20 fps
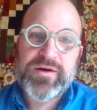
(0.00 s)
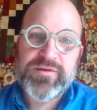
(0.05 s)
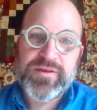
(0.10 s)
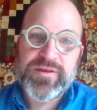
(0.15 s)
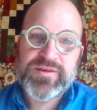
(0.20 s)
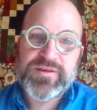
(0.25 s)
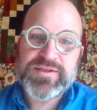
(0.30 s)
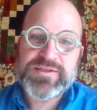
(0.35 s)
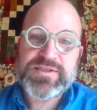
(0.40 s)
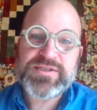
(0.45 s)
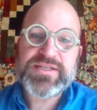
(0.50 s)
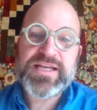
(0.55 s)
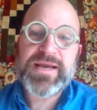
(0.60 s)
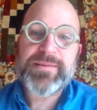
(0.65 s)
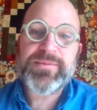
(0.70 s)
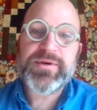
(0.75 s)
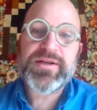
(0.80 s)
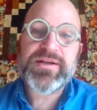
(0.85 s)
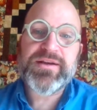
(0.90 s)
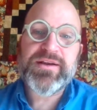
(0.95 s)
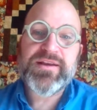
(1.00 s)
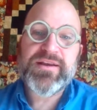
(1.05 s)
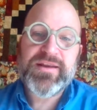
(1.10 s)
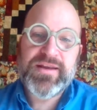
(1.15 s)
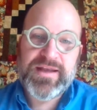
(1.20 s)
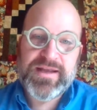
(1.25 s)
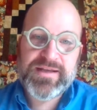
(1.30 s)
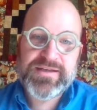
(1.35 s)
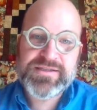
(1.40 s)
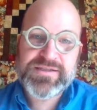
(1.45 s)
that this is happening
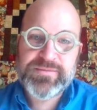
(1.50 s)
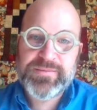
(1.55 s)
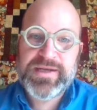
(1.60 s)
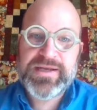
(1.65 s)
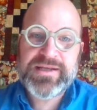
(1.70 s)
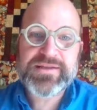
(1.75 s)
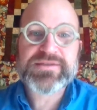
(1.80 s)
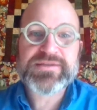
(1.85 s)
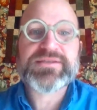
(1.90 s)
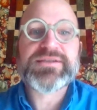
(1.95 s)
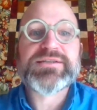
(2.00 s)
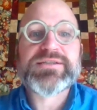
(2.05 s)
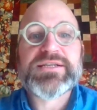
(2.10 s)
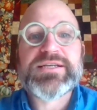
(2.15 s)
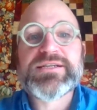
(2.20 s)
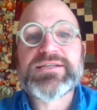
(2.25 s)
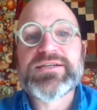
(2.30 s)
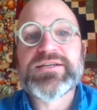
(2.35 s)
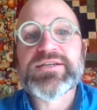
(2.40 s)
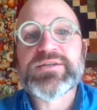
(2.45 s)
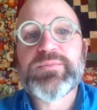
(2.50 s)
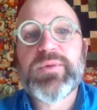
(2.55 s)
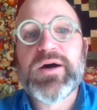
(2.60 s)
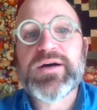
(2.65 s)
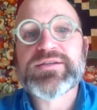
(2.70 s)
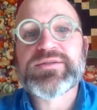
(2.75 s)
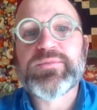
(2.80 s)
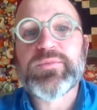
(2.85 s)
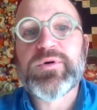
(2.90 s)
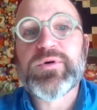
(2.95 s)
and to make this as easy as
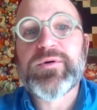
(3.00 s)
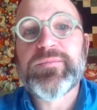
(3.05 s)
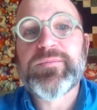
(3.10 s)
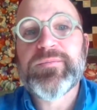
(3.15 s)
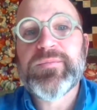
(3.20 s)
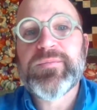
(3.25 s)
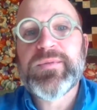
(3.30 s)
possible.